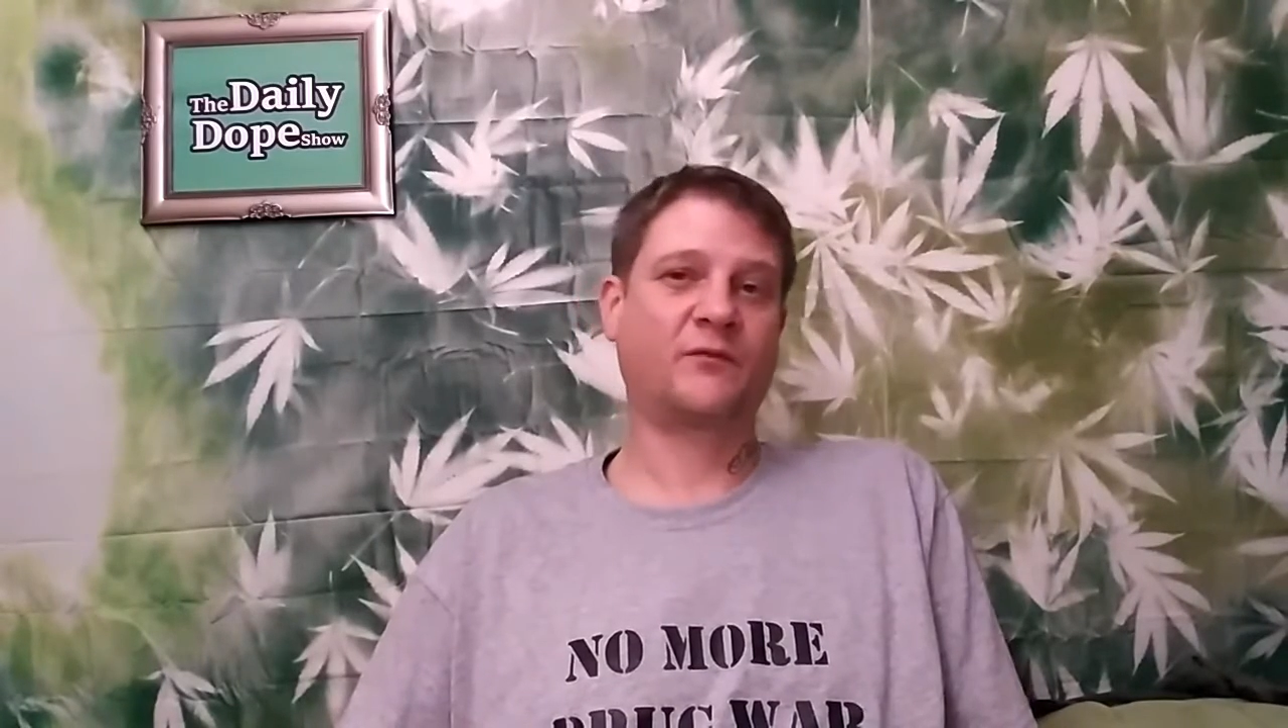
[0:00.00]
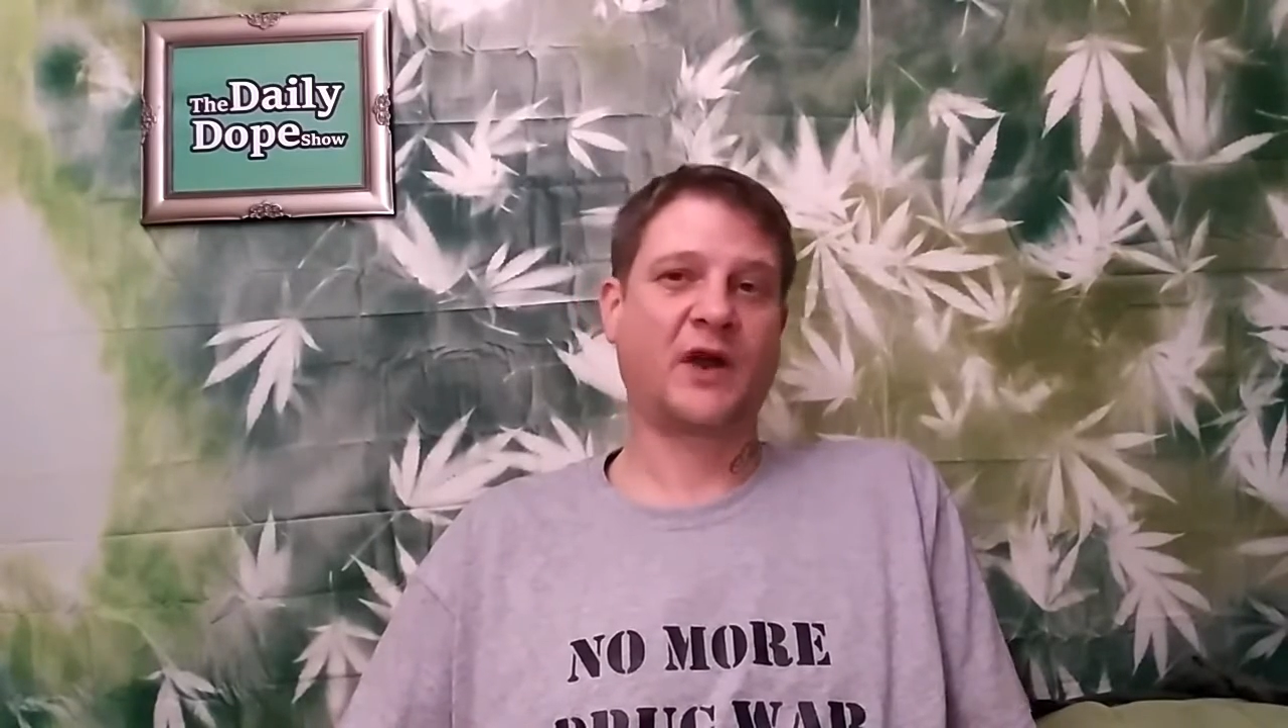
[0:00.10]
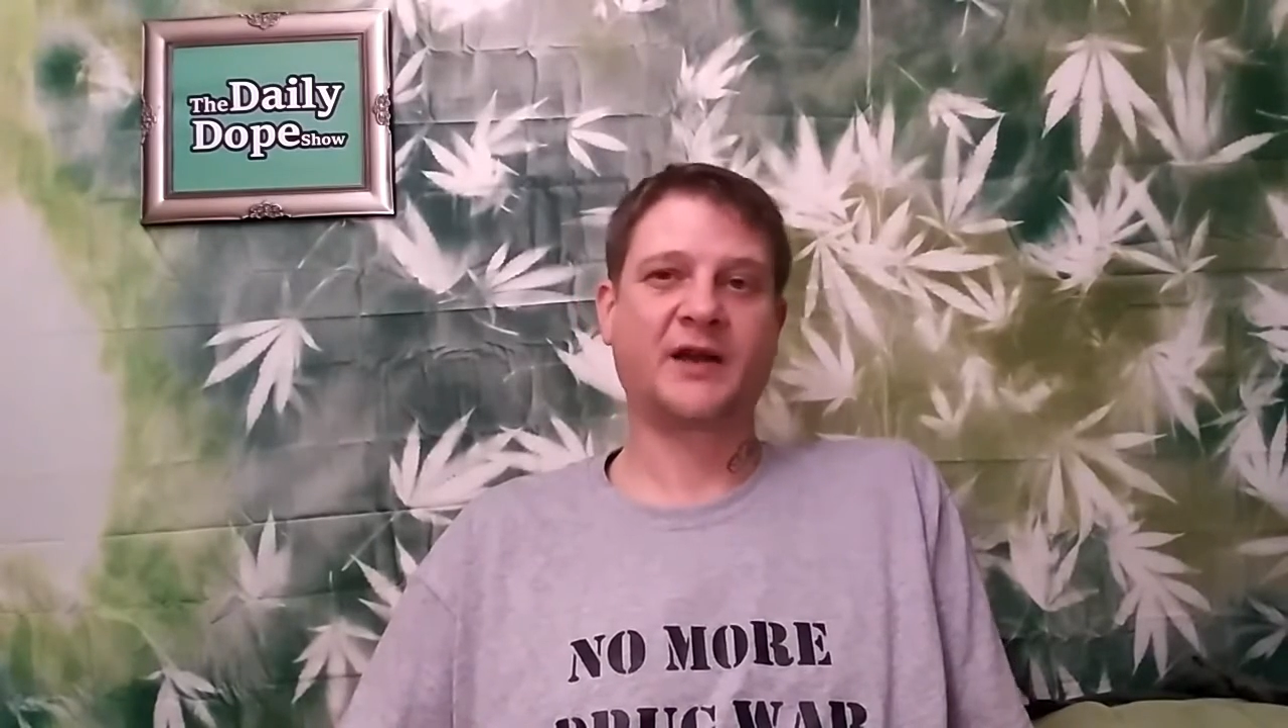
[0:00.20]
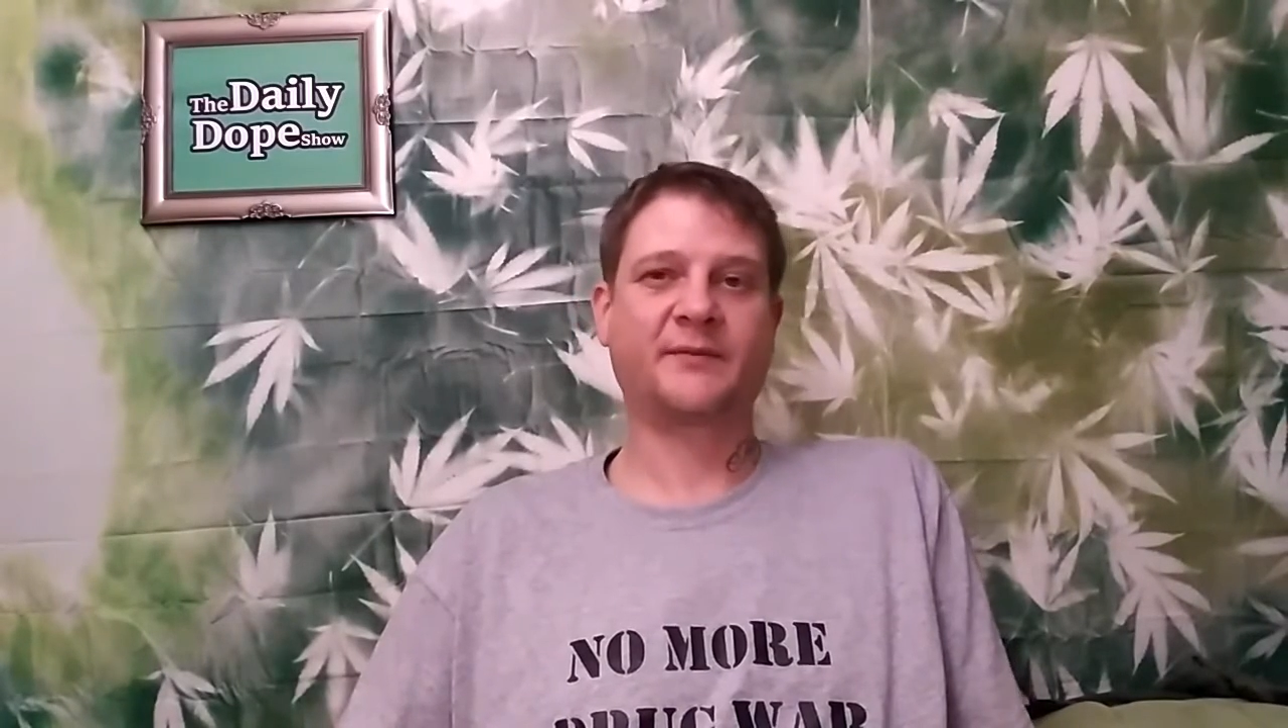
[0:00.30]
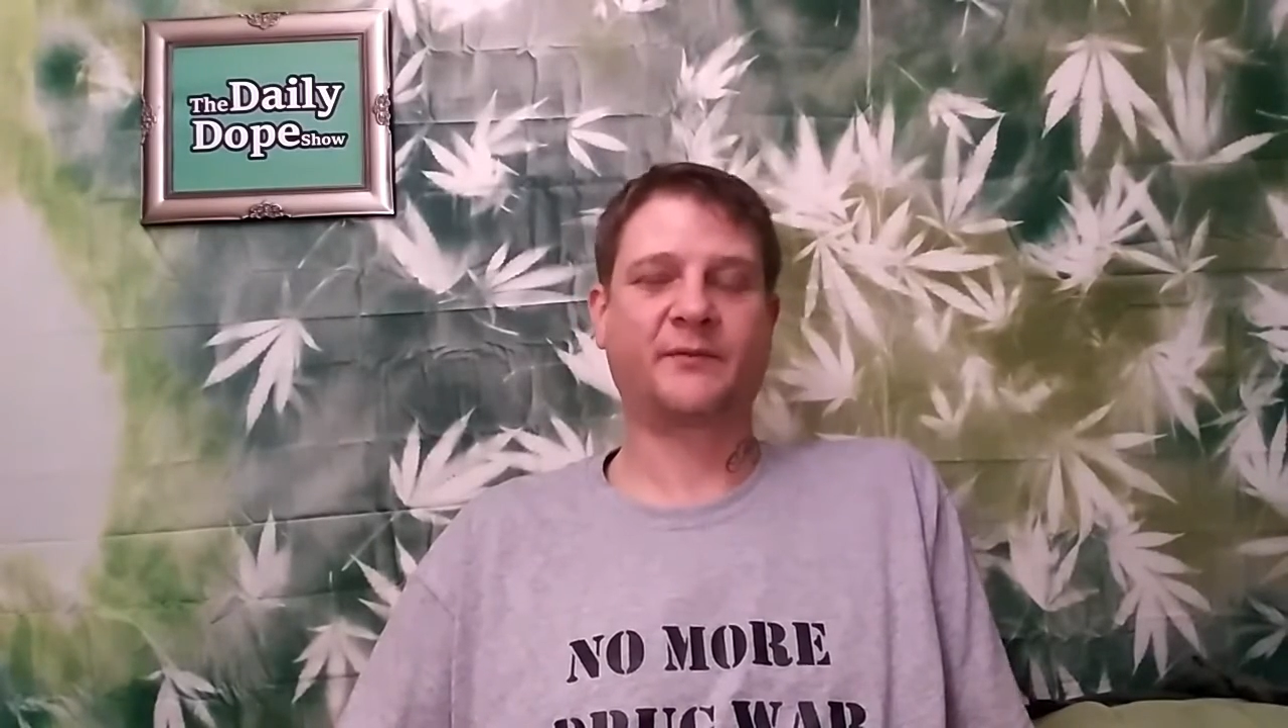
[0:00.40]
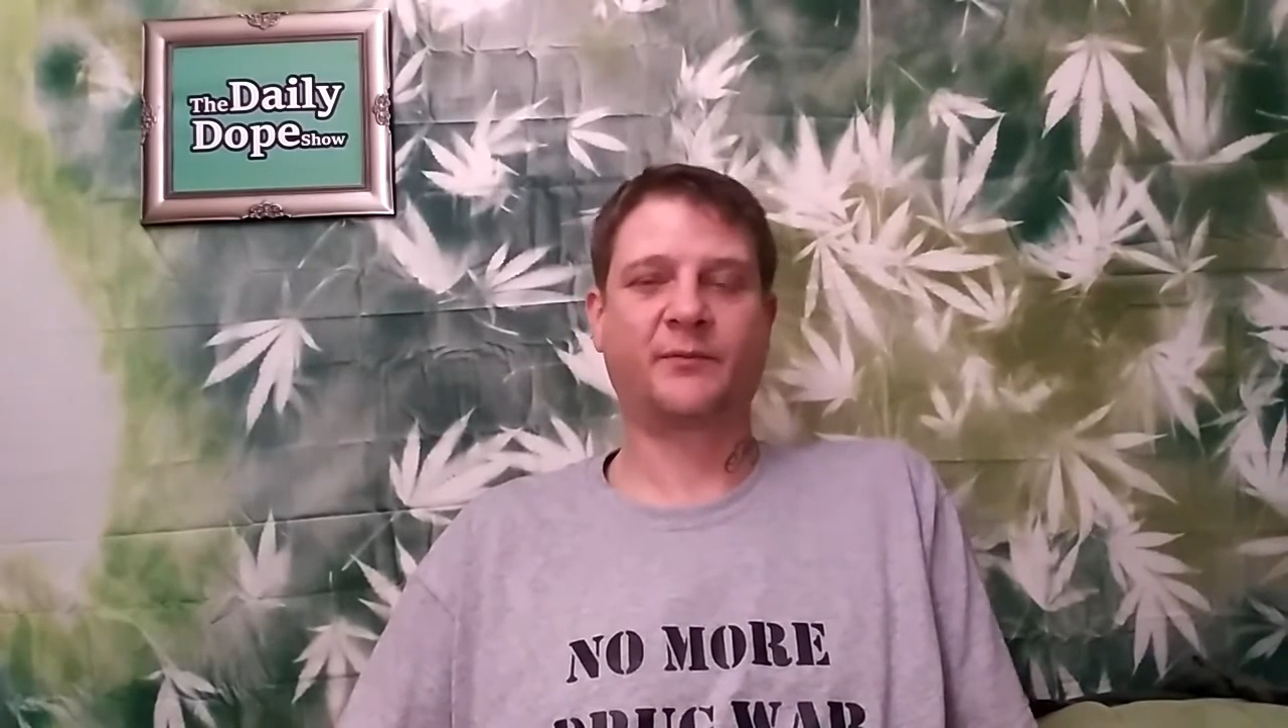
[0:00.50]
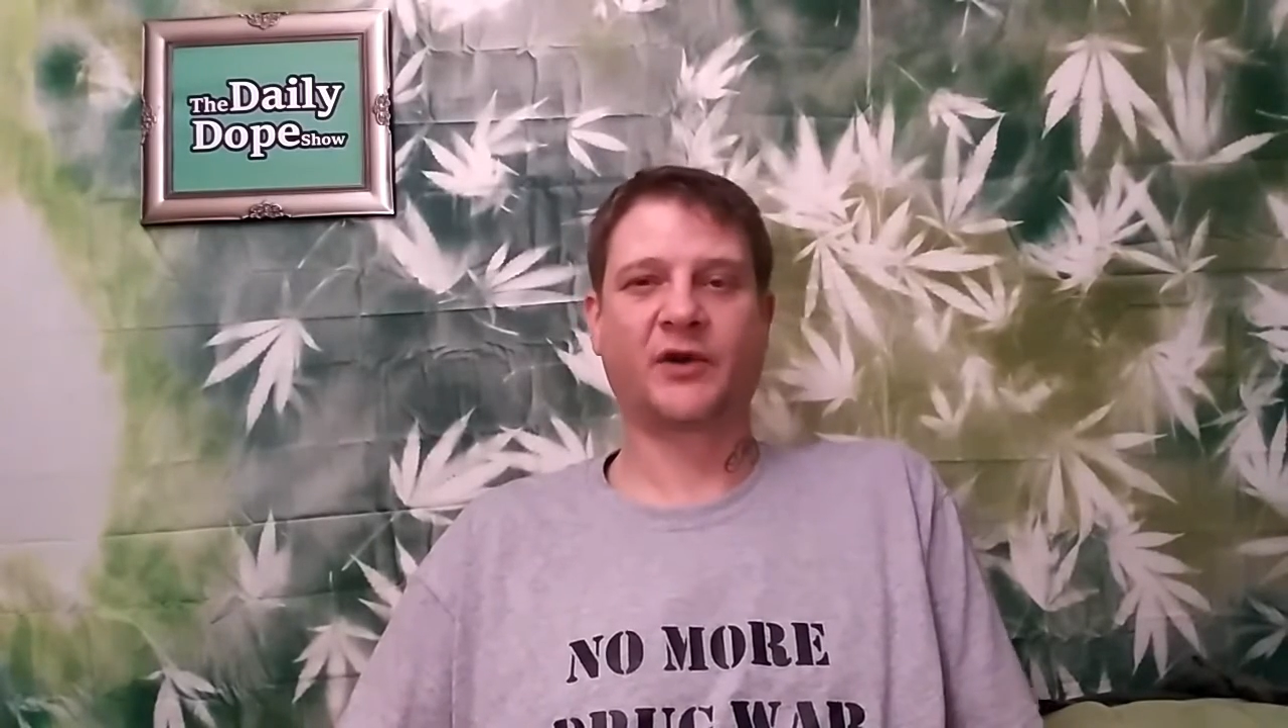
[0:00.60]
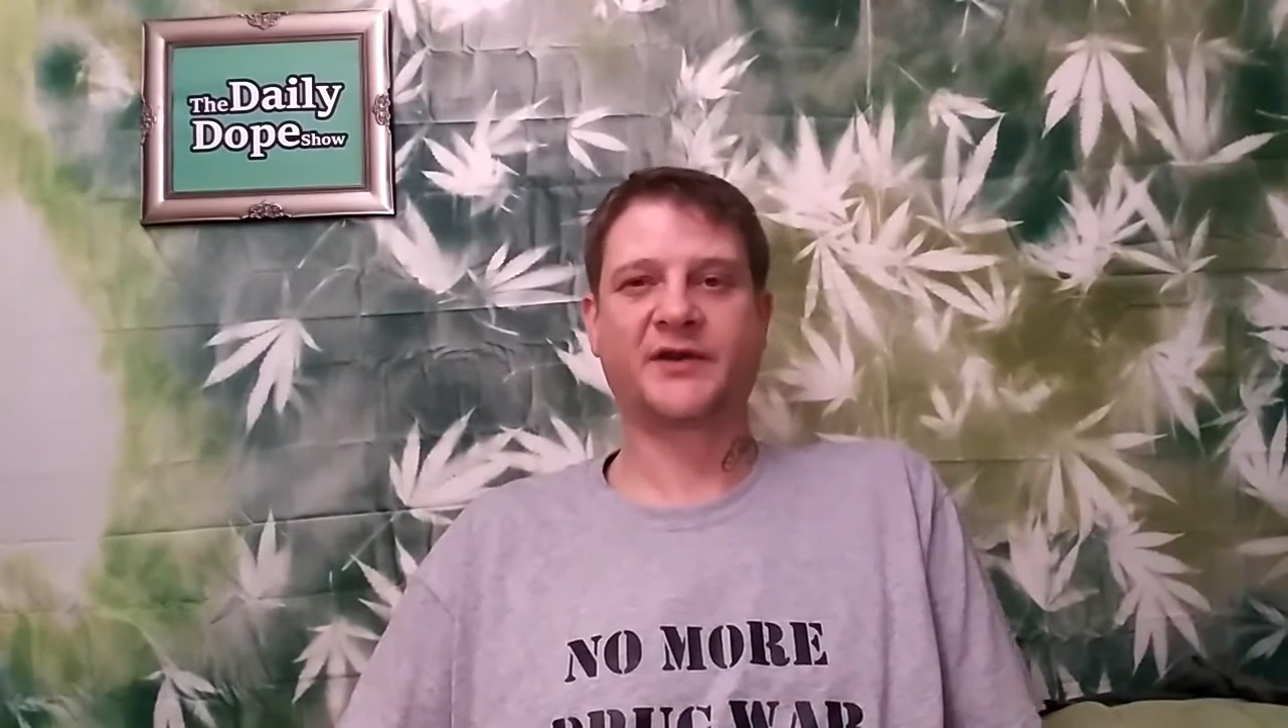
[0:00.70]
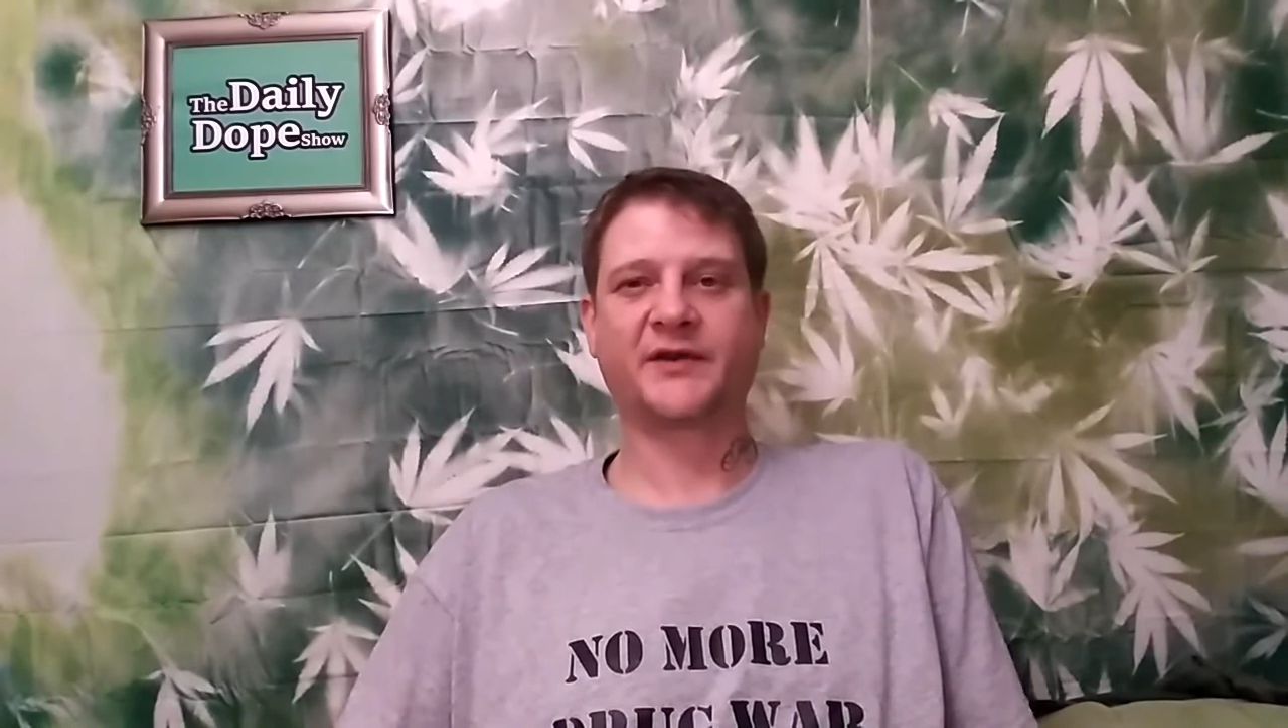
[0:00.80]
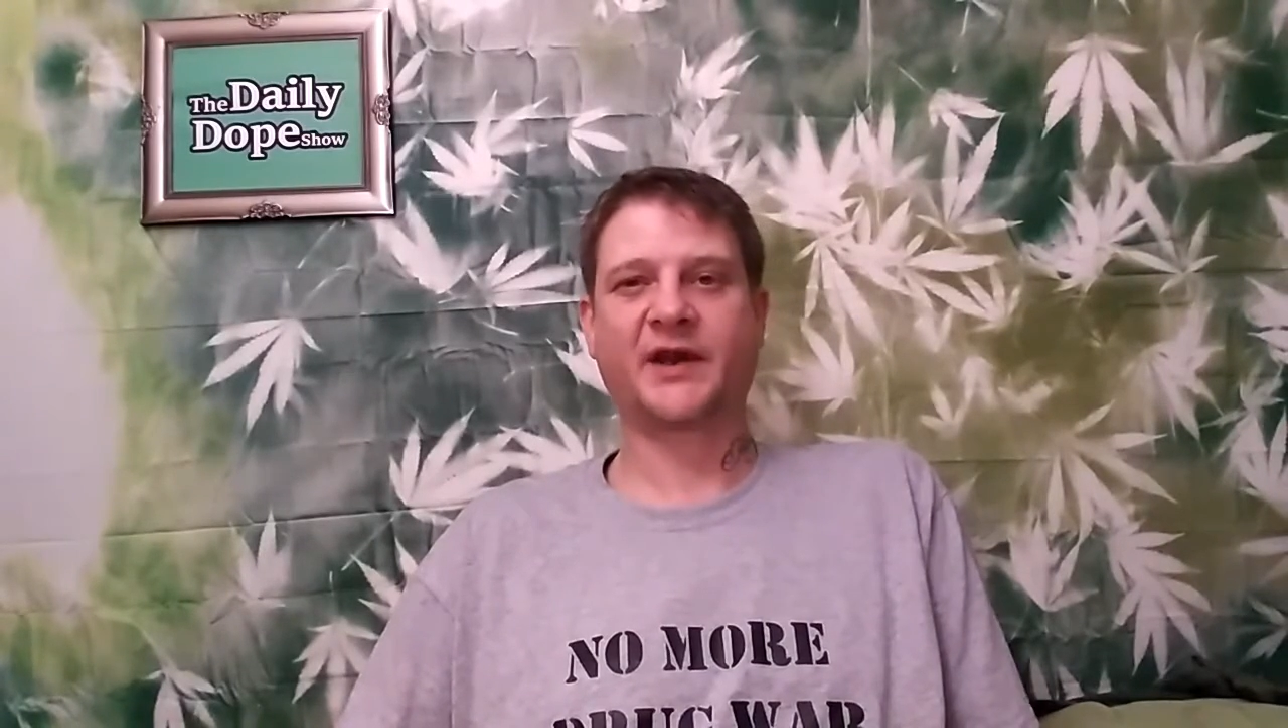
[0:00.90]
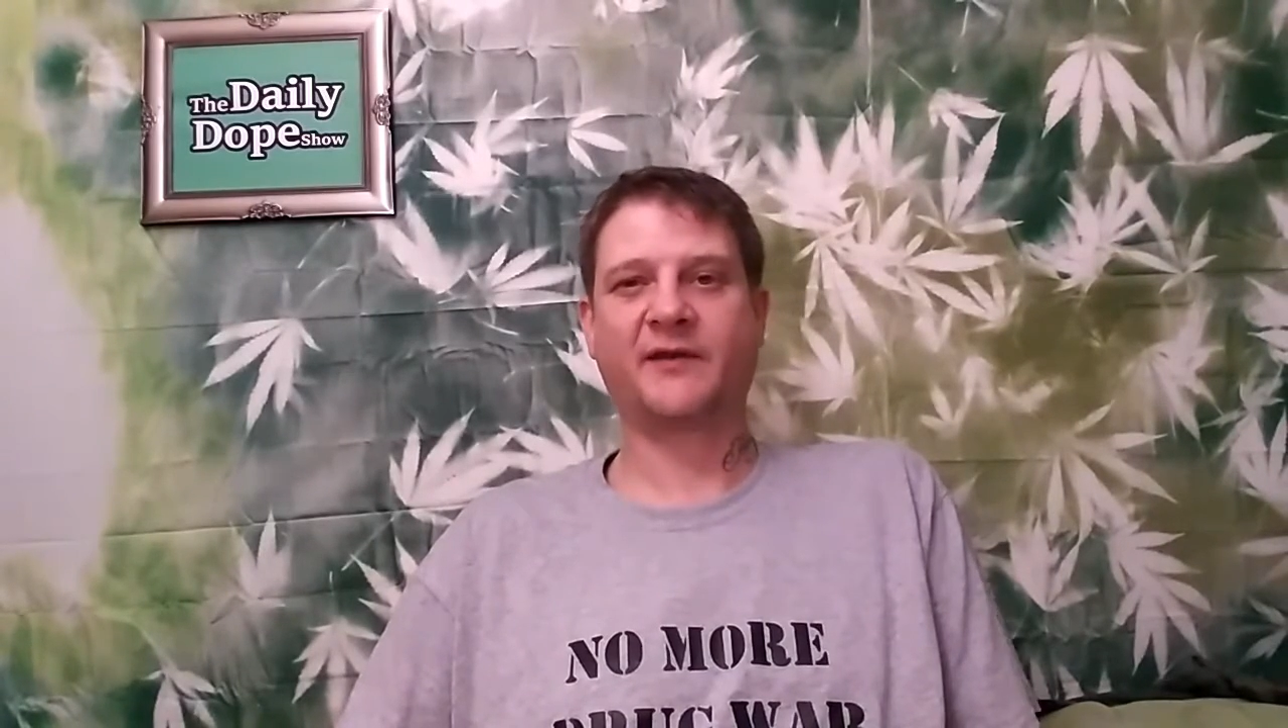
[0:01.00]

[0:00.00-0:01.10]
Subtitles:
I personally